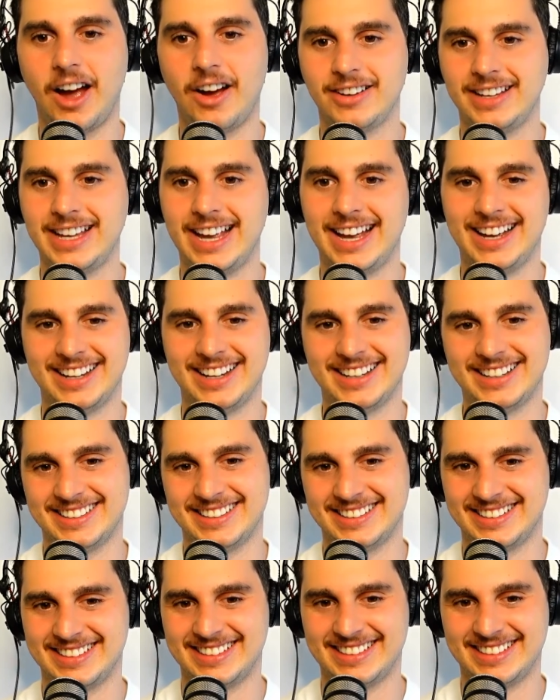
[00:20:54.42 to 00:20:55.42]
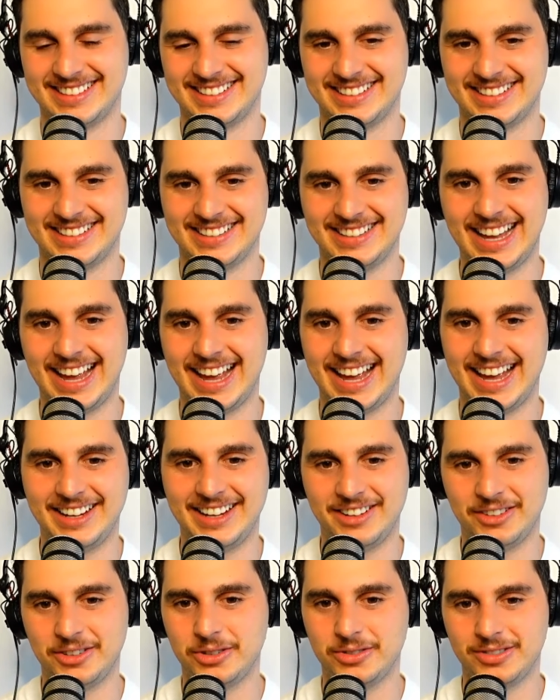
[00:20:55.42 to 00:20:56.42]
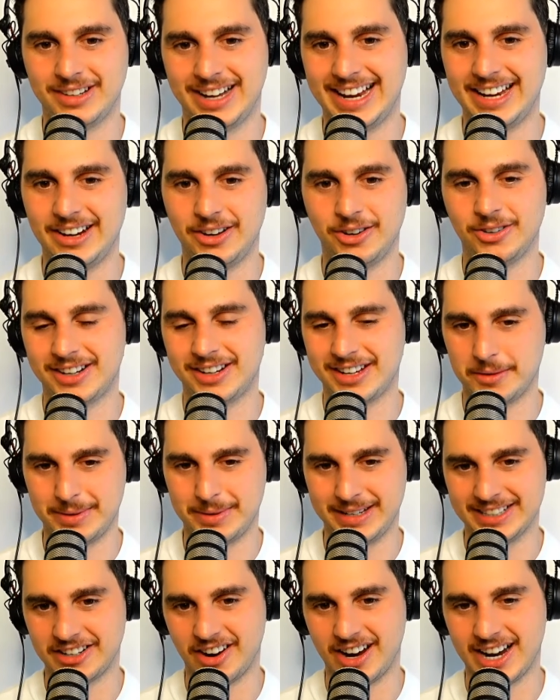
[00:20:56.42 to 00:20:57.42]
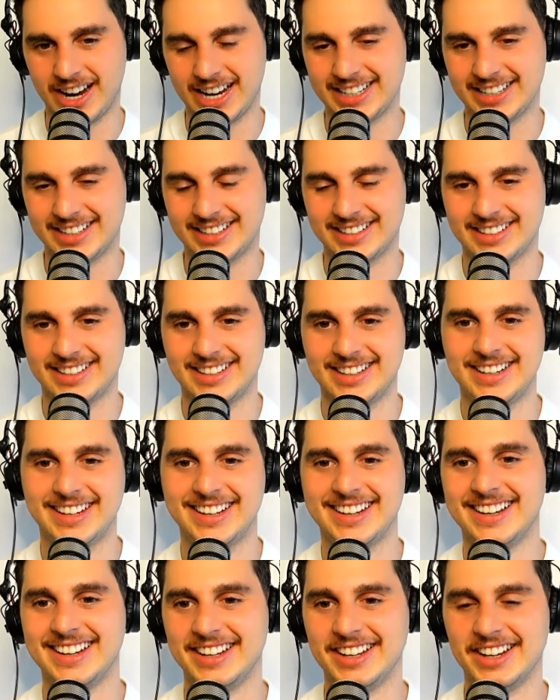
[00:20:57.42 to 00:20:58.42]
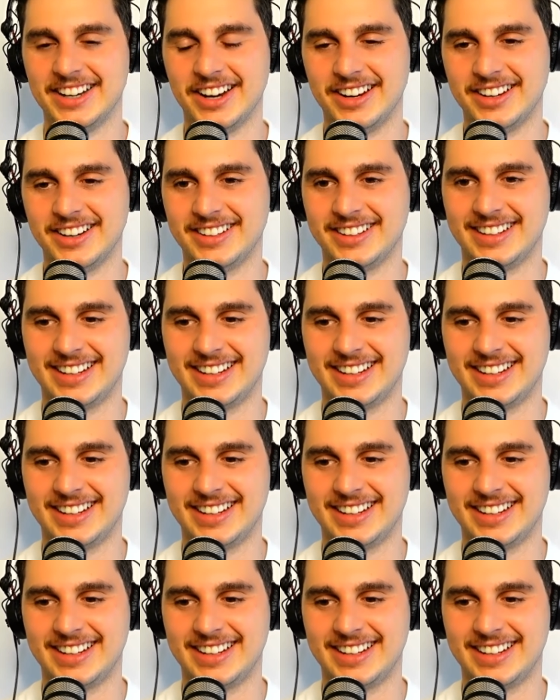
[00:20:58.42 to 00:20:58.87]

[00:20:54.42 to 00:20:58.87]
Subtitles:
Oh yeah. Yeah, it all can be a grind, you know.